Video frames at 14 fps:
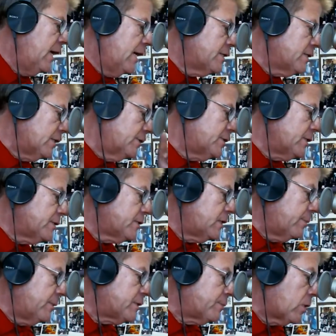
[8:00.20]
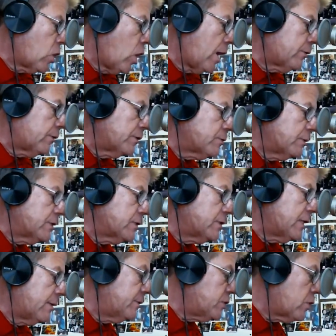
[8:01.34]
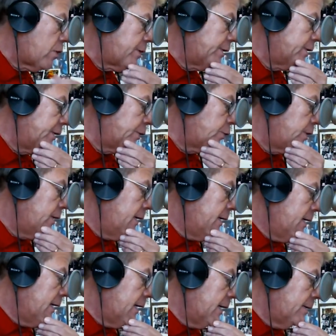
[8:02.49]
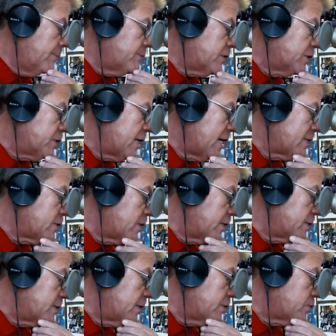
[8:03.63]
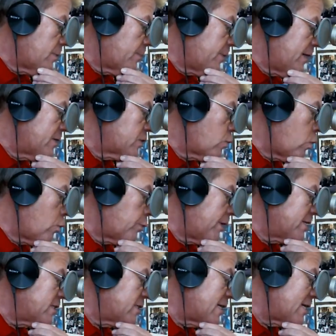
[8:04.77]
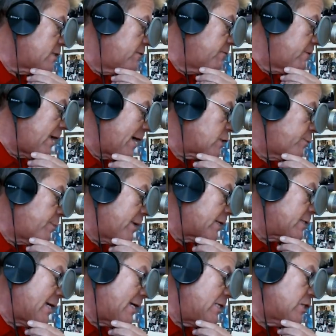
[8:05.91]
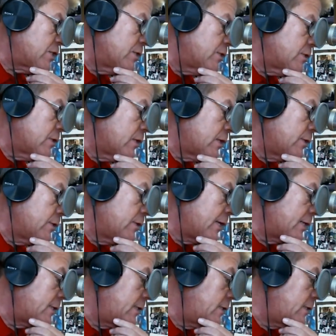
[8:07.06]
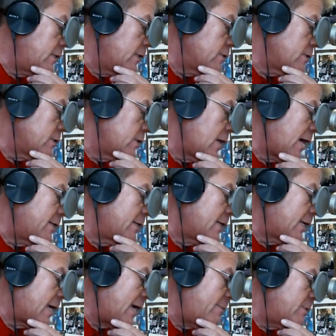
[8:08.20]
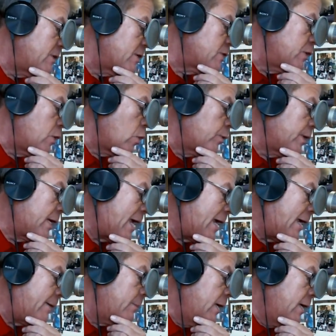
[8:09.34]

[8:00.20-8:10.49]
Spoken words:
to listen to Mitch McConnell this week, the Senate Majority Leader, suggests that Trump has, quote, excessive expectations, that he is not in the game, he doesn't know the game,